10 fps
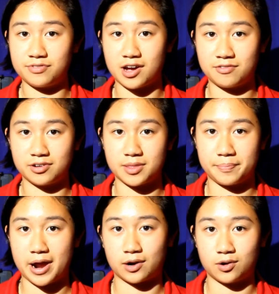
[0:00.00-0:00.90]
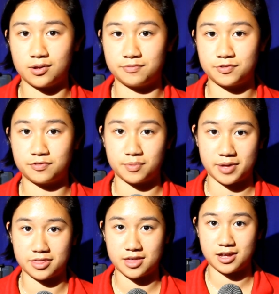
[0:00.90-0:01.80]
covered the background info for
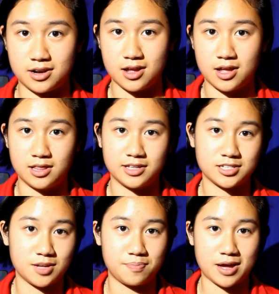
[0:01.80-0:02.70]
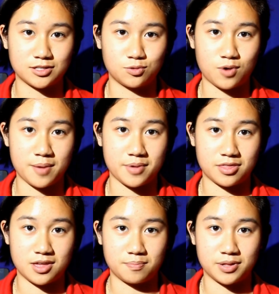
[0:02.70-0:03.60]
methane, let's get back to why
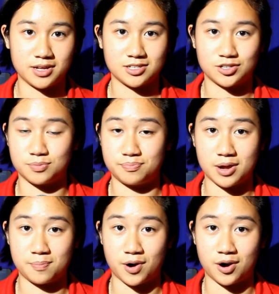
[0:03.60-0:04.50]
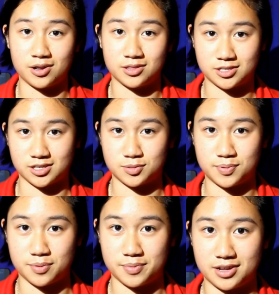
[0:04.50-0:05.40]
methane plays such a big part in this
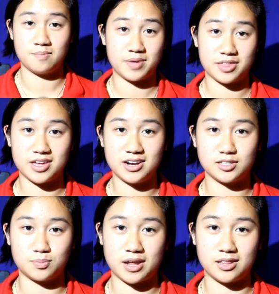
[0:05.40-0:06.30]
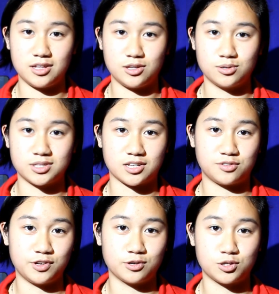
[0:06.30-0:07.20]
experiment. Methane is mainly used as
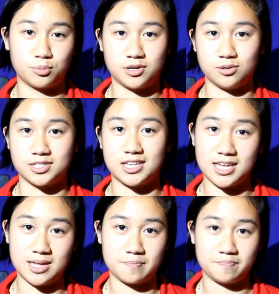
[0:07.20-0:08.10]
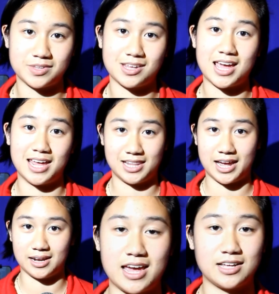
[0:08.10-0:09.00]
fuel to produce heat and
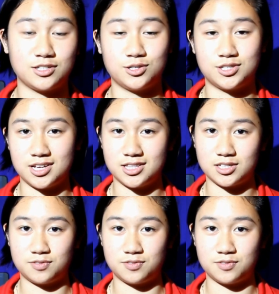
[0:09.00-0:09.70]
light, and as you see in this